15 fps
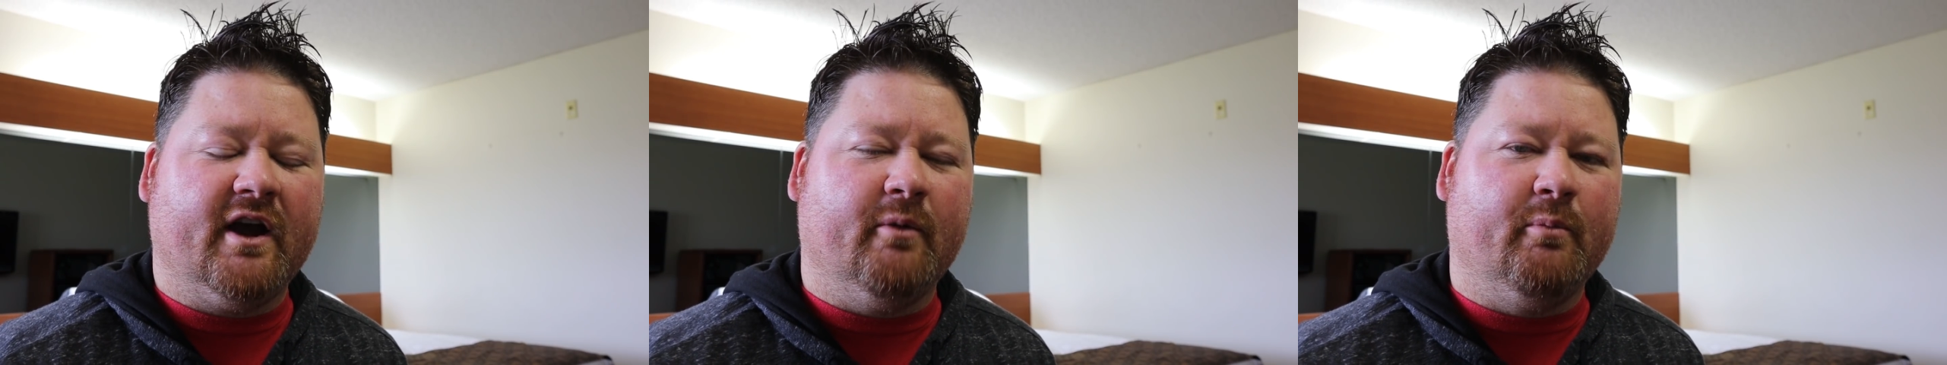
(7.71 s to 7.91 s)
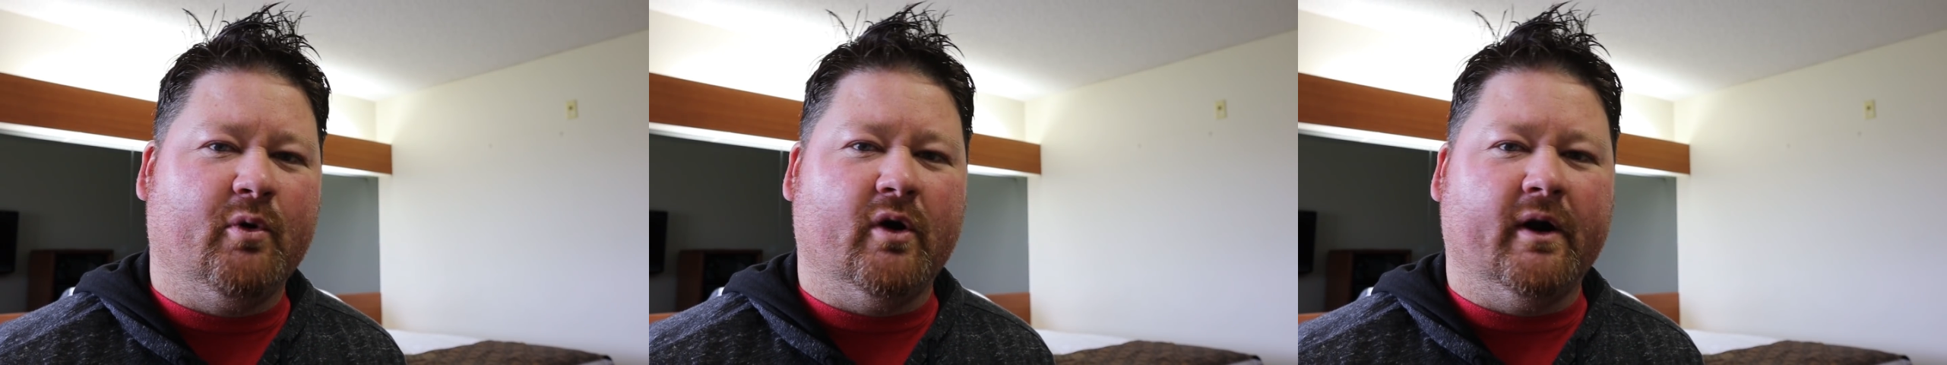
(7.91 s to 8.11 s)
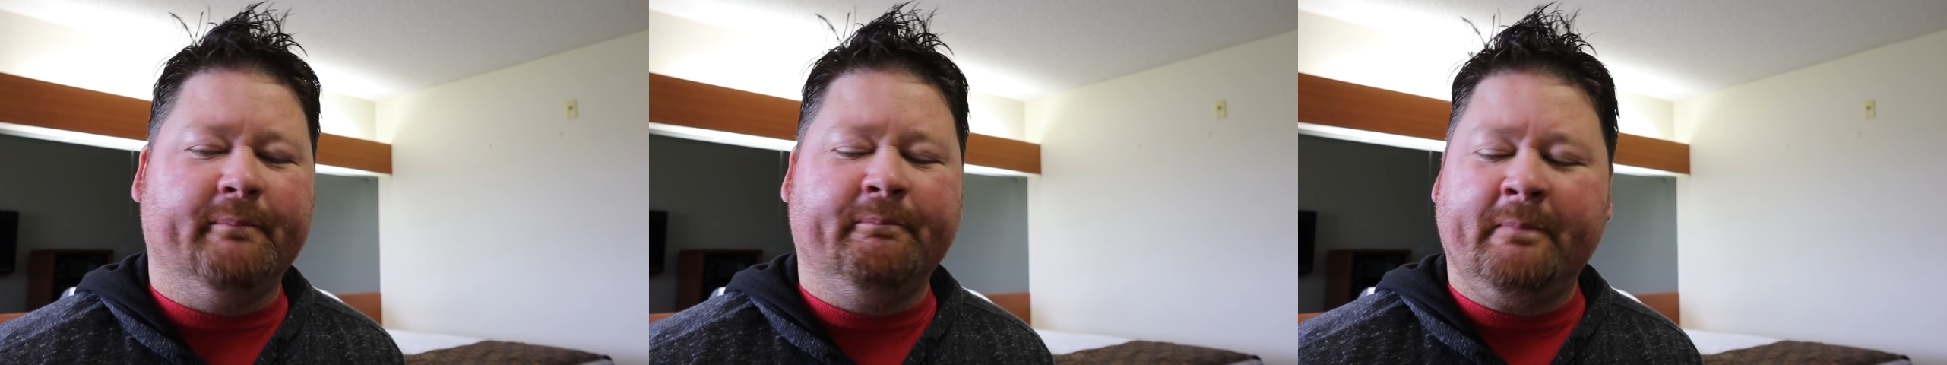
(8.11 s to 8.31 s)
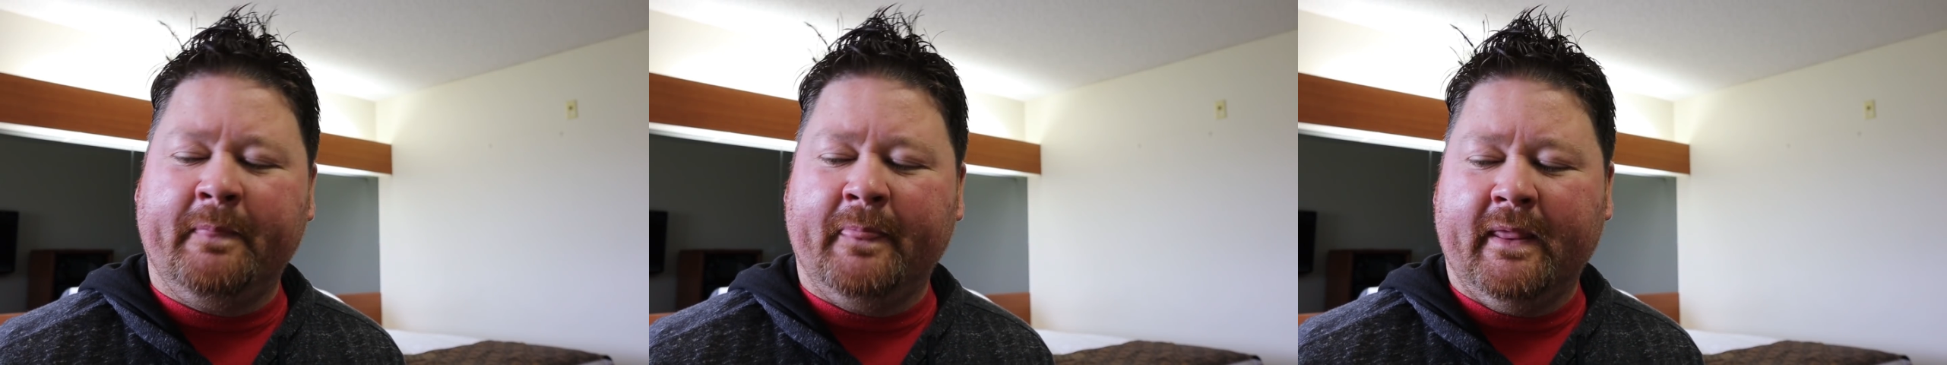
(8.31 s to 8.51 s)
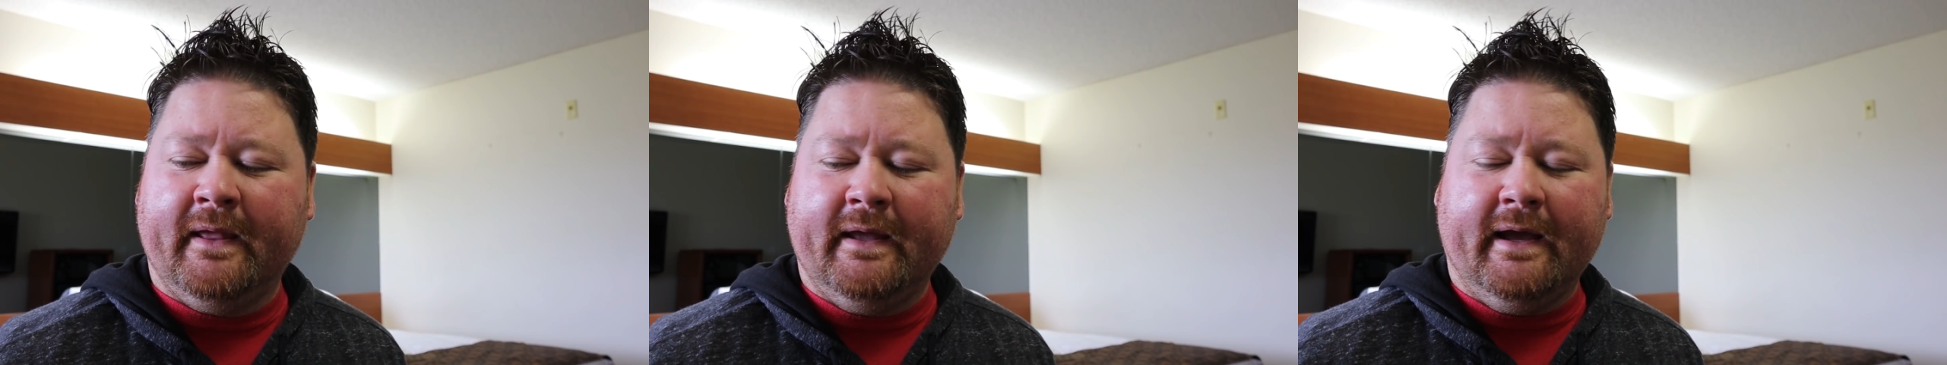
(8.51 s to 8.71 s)
airport.
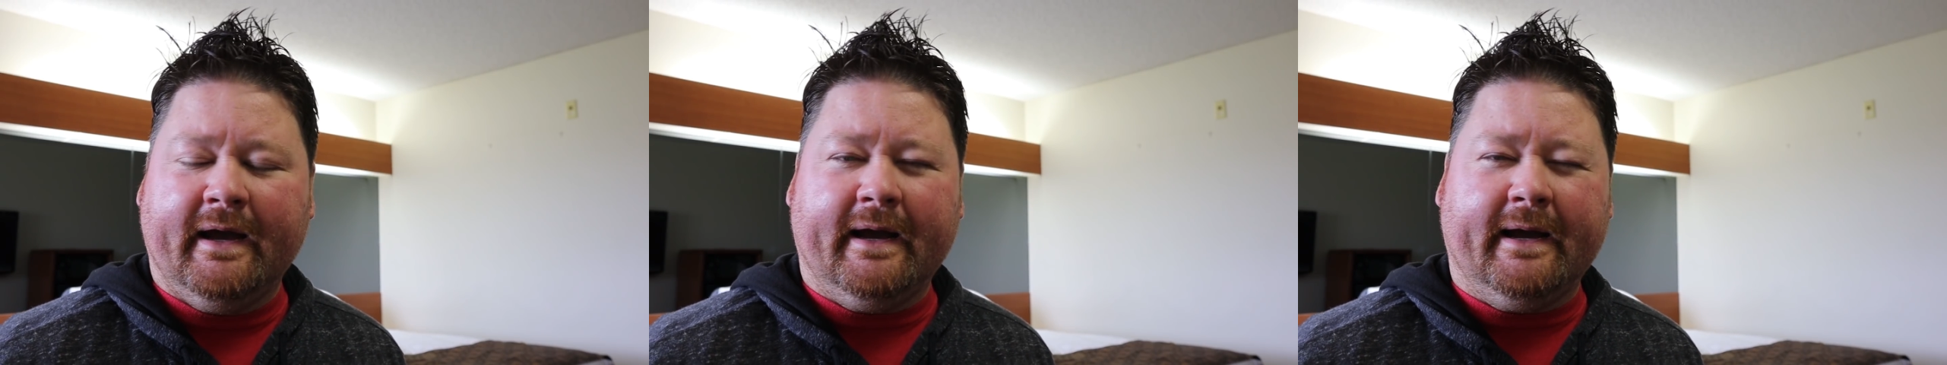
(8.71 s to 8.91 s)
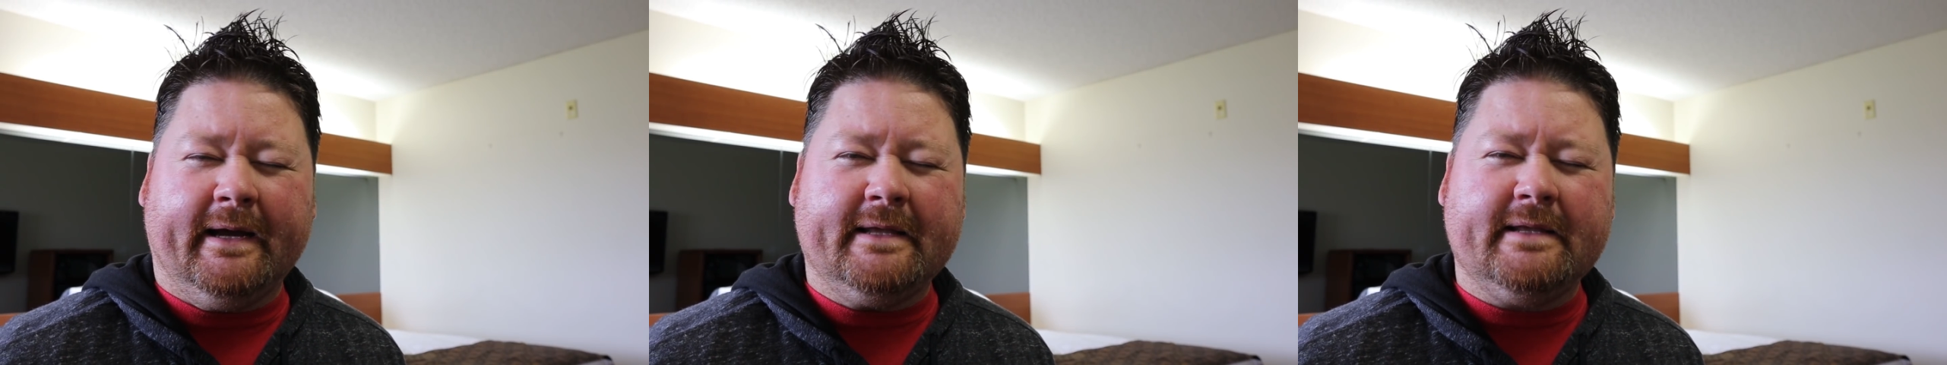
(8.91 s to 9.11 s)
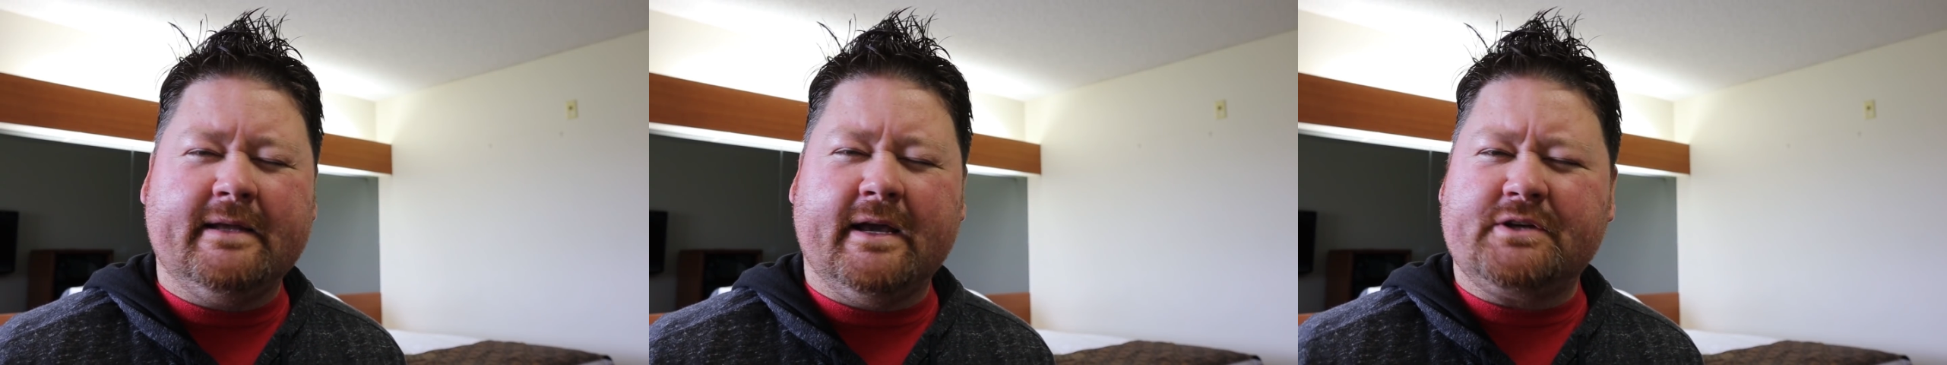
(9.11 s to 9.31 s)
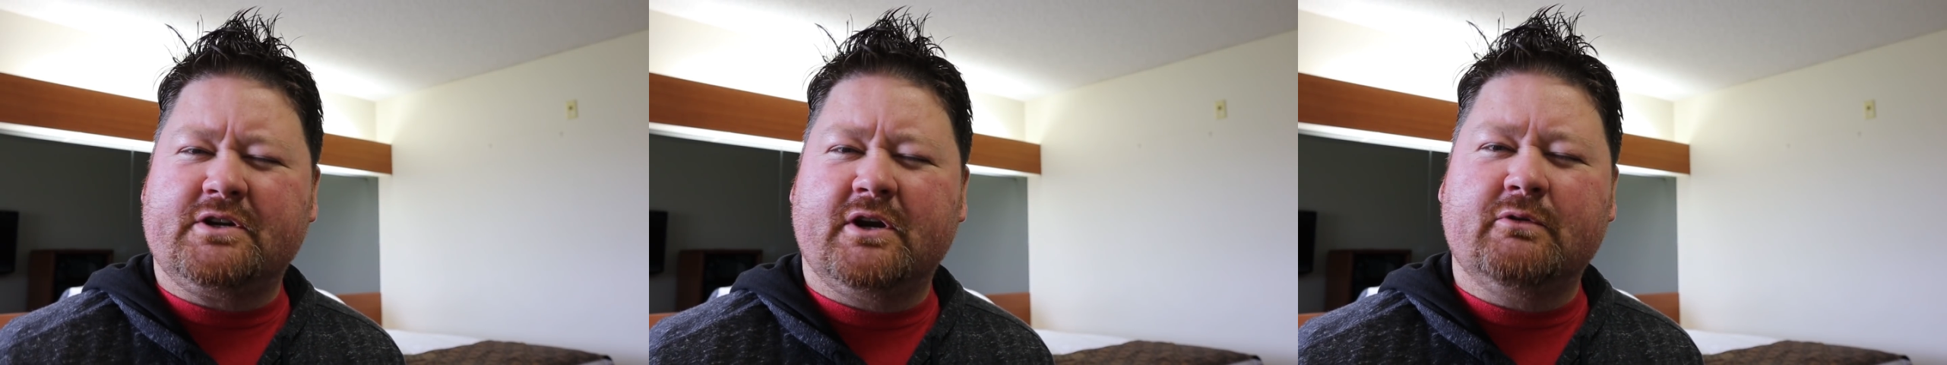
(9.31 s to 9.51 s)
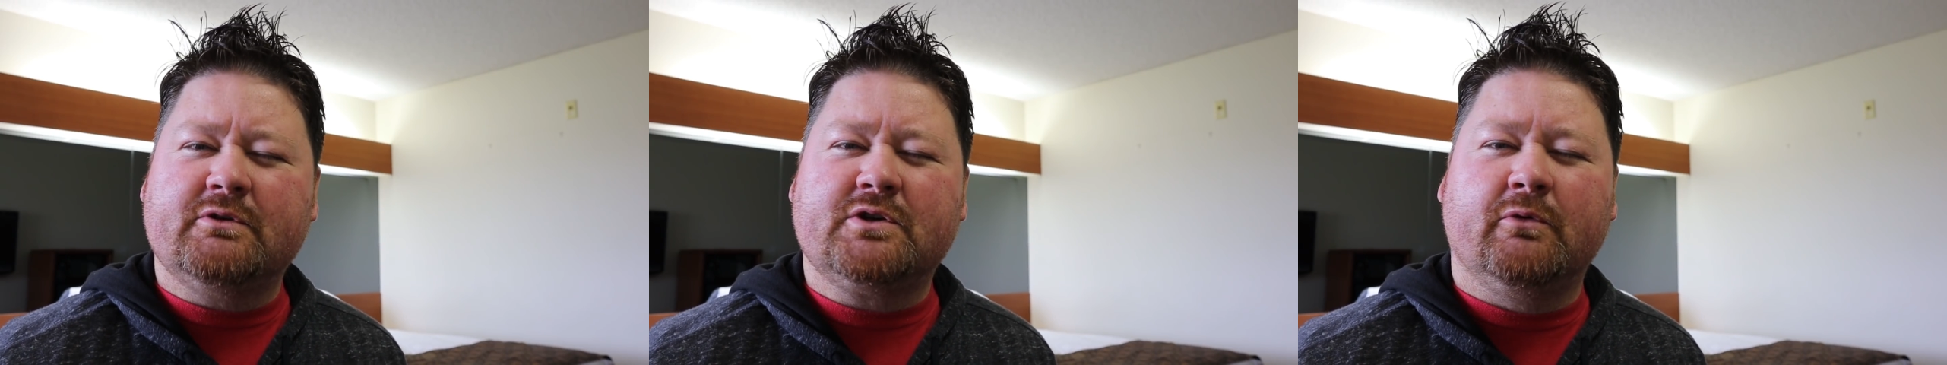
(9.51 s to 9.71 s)

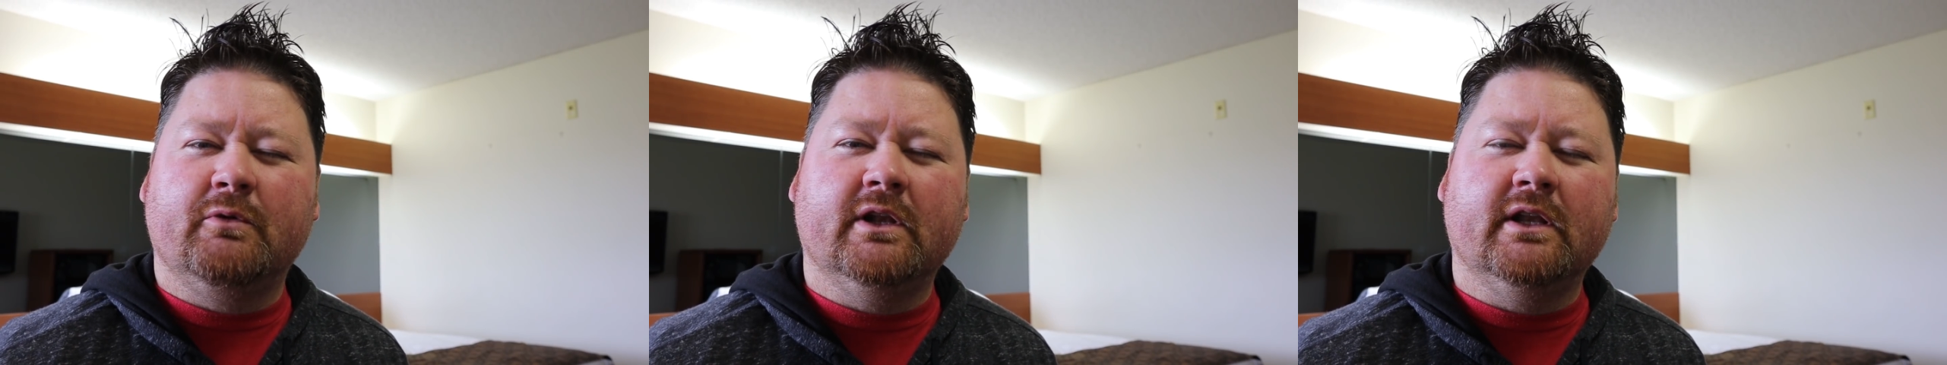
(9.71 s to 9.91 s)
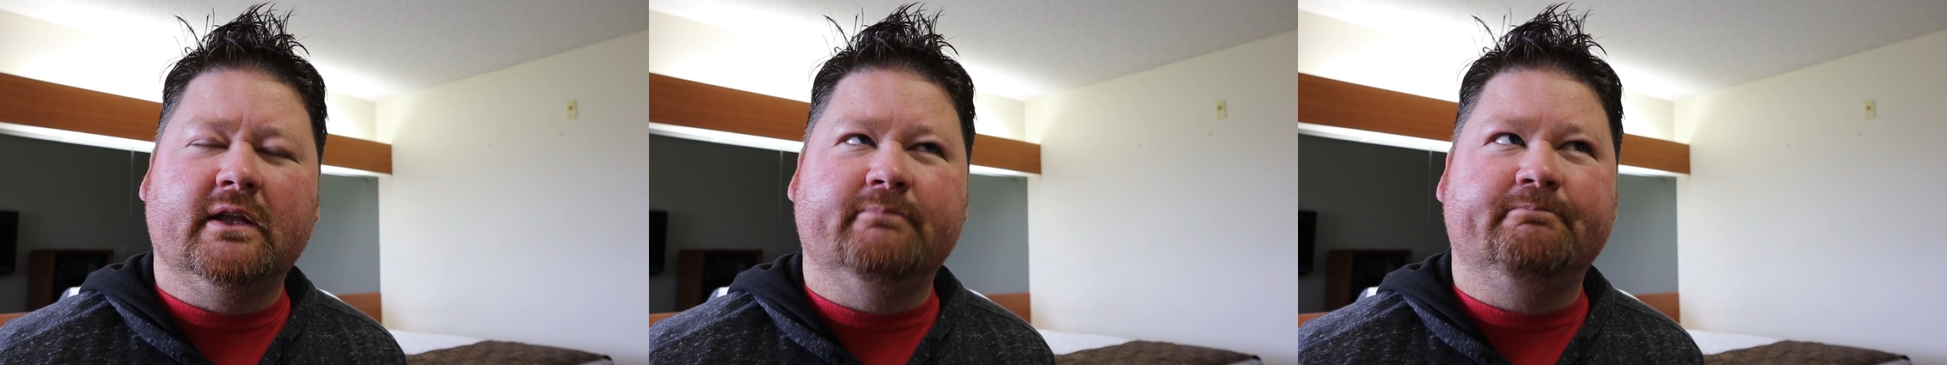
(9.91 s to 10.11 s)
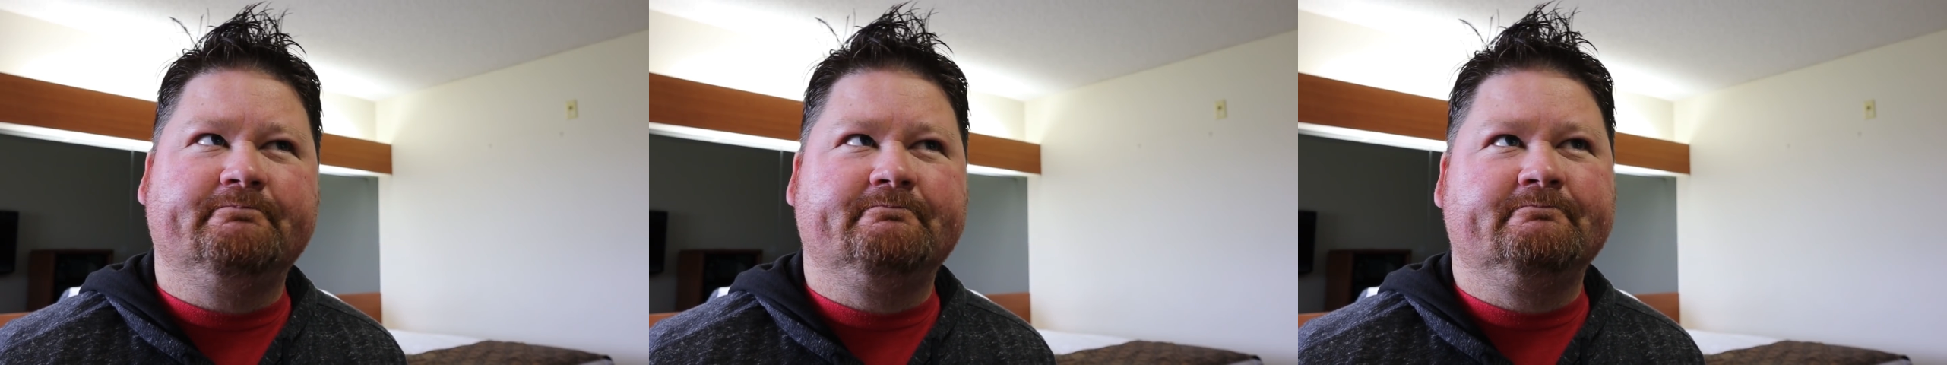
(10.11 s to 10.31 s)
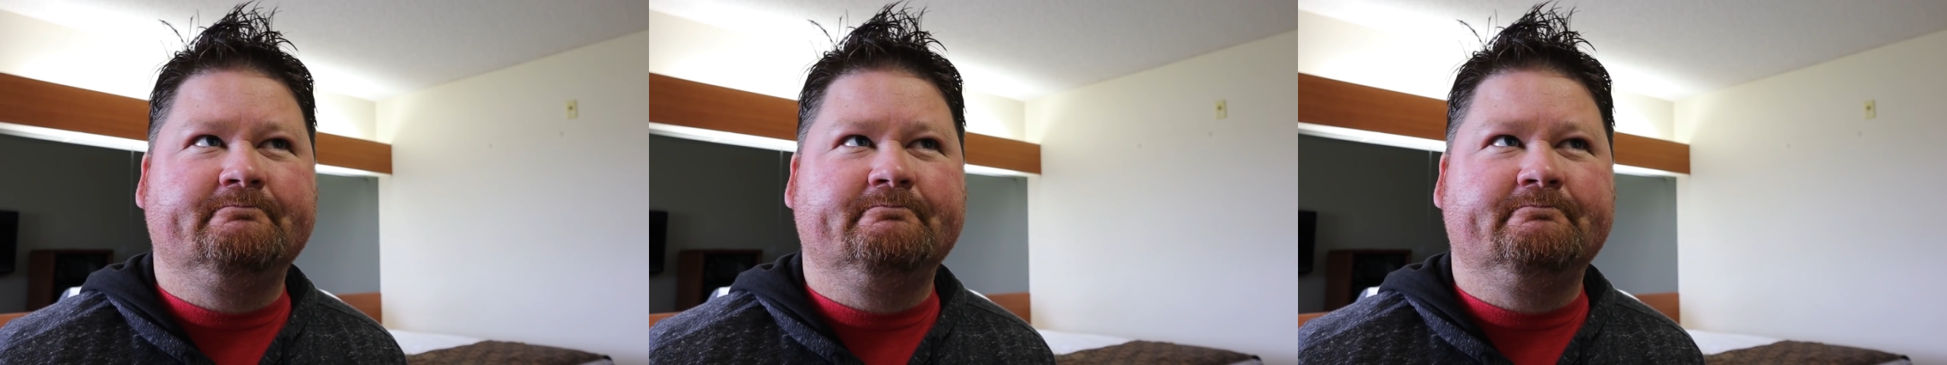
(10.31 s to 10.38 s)
Yesterday was a really